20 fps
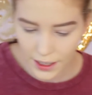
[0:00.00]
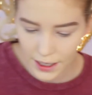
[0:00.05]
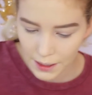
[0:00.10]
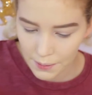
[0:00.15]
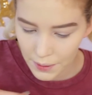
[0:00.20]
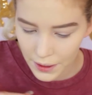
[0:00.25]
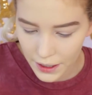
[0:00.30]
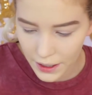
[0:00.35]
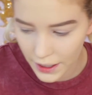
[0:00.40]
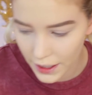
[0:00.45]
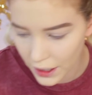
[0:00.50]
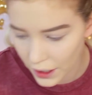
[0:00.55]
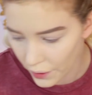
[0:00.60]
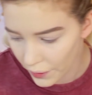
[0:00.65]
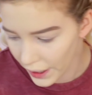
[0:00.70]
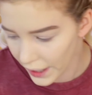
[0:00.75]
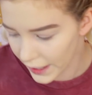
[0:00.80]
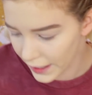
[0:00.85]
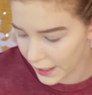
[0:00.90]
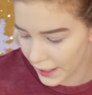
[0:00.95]
and I'm going to
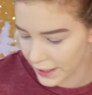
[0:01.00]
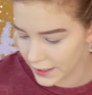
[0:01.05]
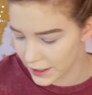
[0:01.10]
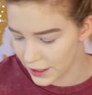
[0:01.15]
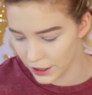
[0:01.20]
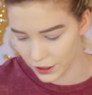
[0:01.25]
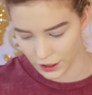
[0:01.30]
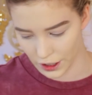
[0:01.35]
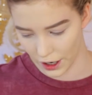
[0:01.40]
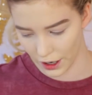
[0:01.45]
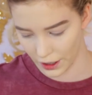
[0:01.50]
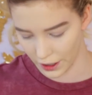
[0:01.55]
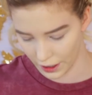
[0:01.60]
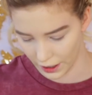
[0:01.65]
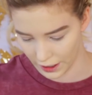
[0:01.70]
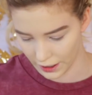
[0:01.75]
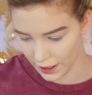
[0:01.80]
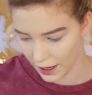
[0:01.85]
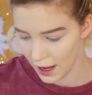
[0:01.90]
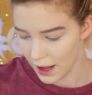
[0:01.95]
go ahead and get
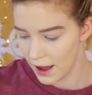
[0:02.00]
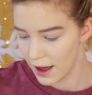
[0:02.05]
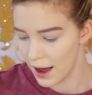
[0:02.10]
started.